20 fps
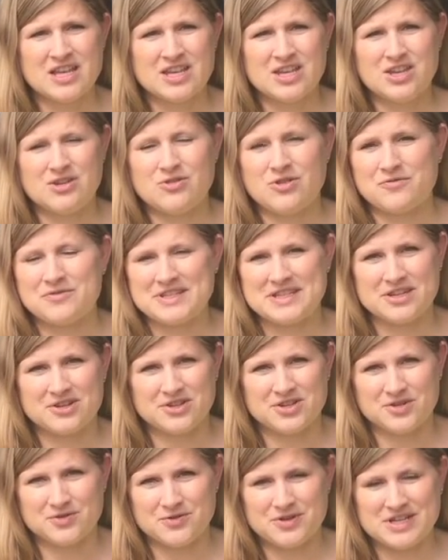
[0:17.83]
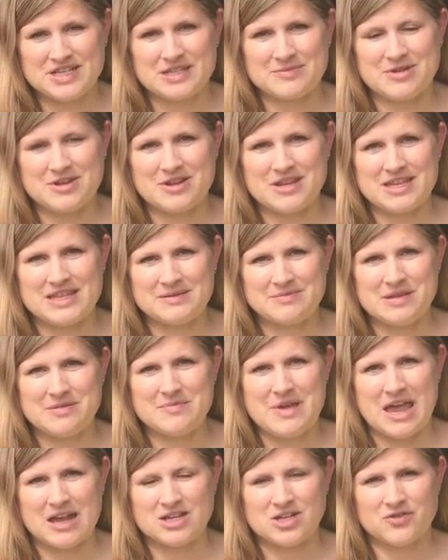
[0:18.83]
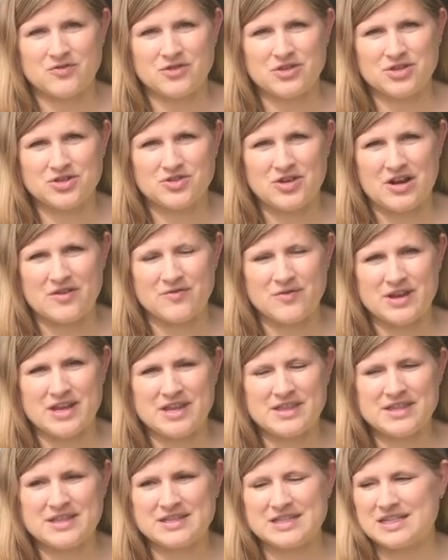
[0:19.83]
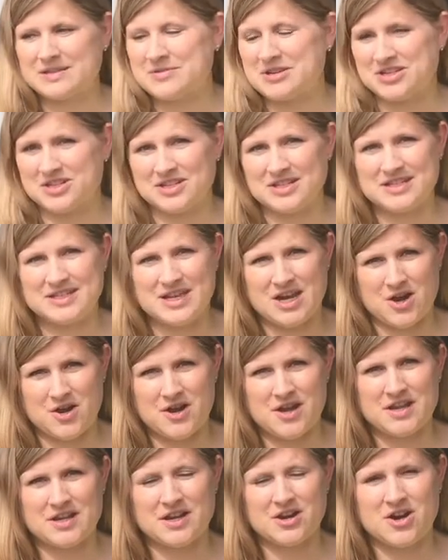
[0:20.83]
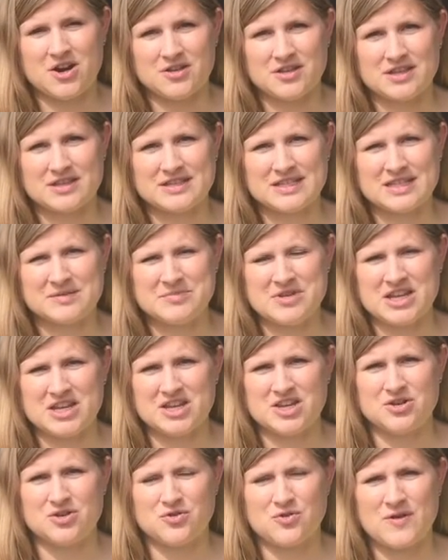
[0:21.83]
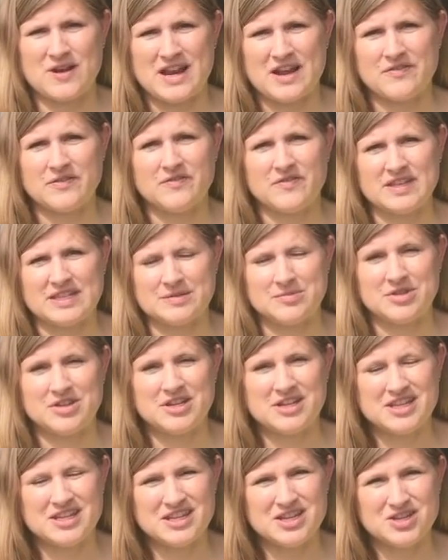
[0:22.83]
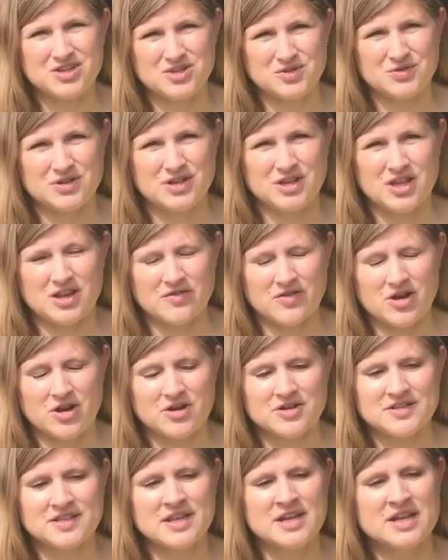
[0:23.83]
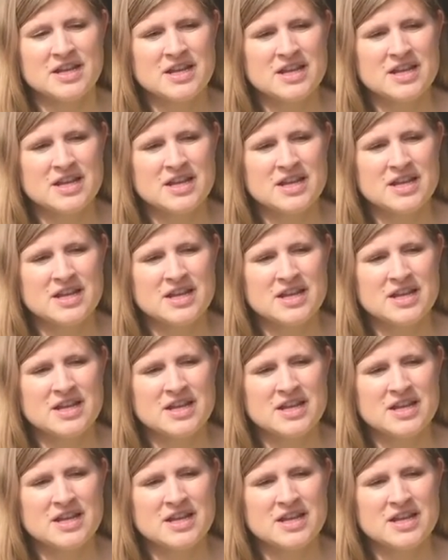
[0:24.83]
You always hear stories about kids being backed over in the driveway, and that's especially scary in a car that's this big and you don't quite have the visibility that you do in a lot of cars.